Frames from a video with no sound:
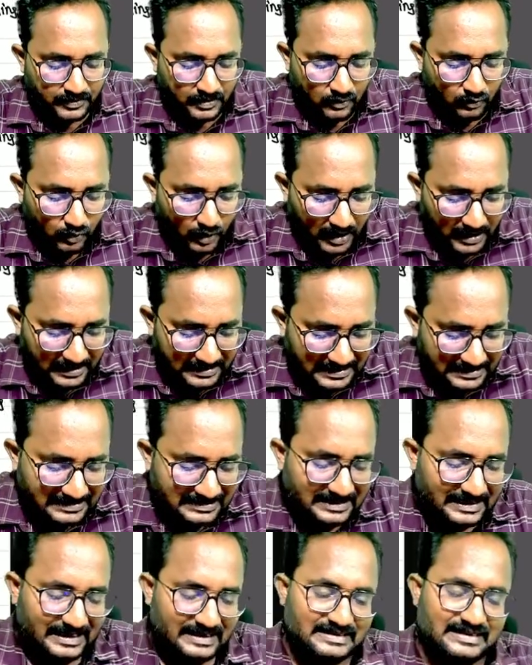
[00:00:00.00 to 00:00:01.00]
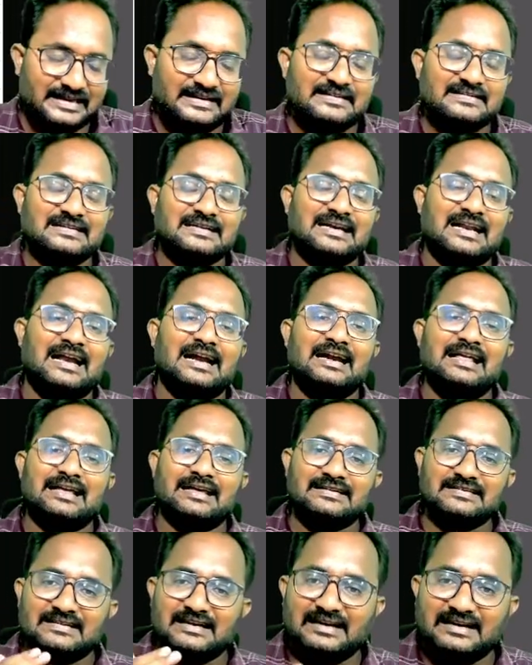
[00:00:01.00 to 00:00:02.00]
What are the three things?
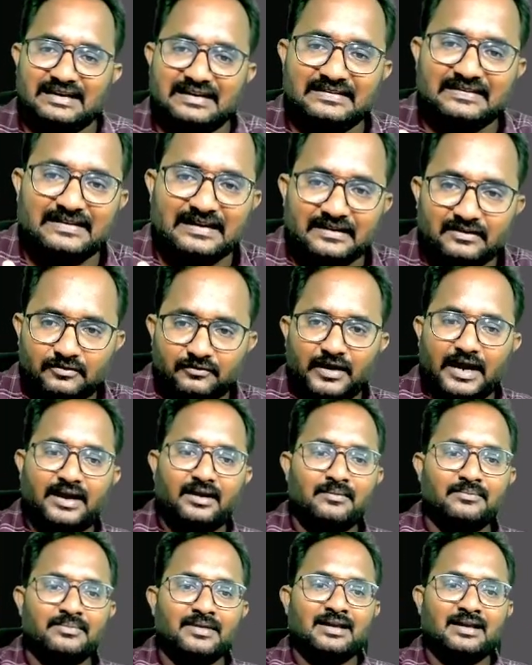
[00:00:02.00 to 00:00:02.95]
TDS and TCS. Why?